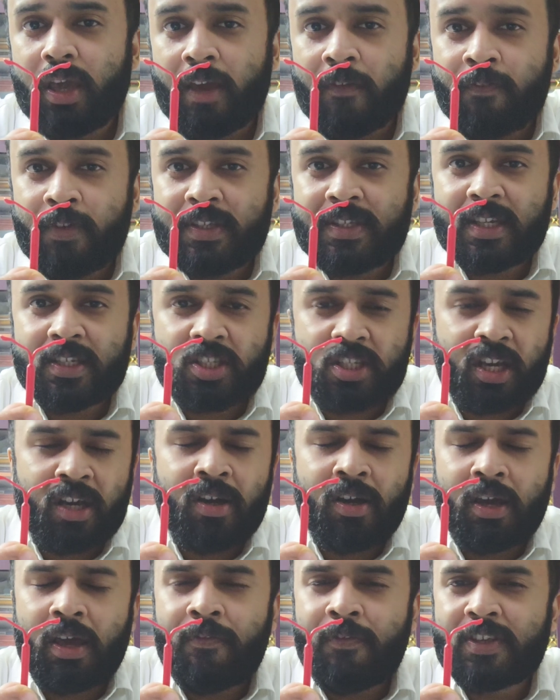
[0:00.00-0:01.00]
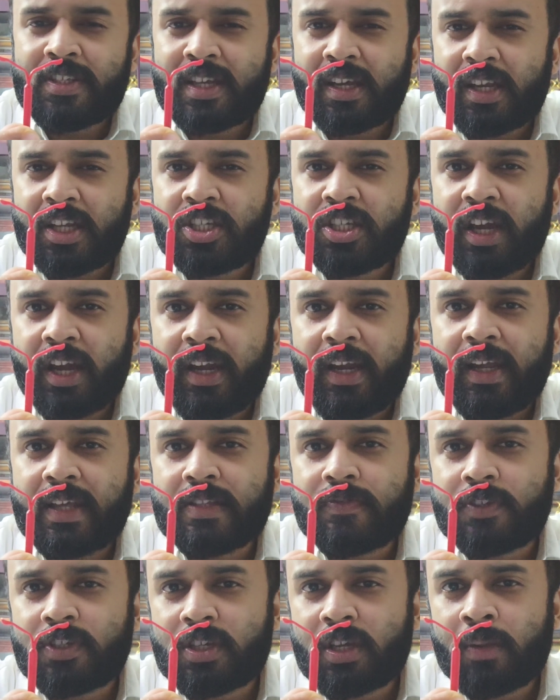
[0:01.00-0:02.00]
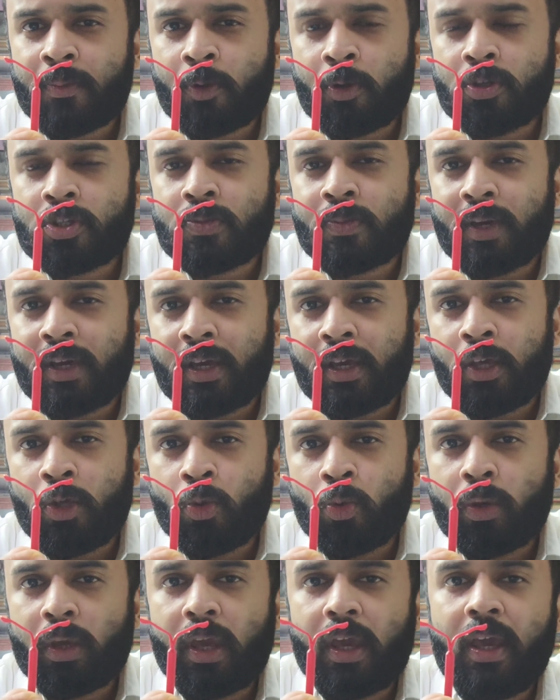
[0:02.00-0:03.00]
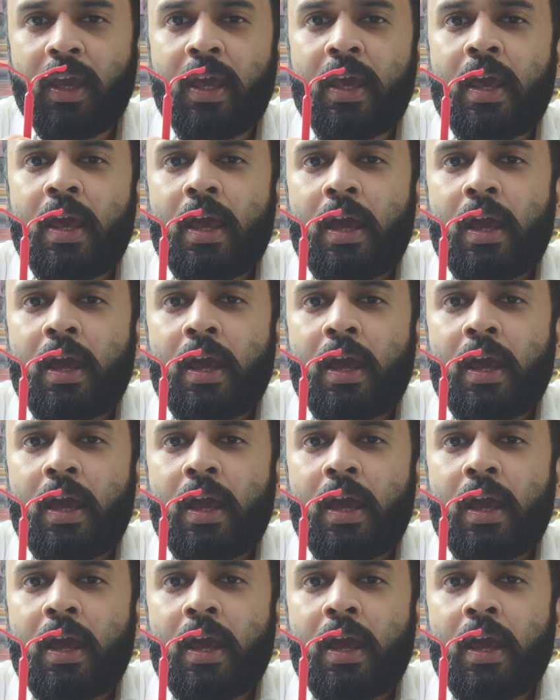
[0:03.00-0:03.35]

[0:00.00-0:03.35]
FSRH guidelines, which are produced by UK,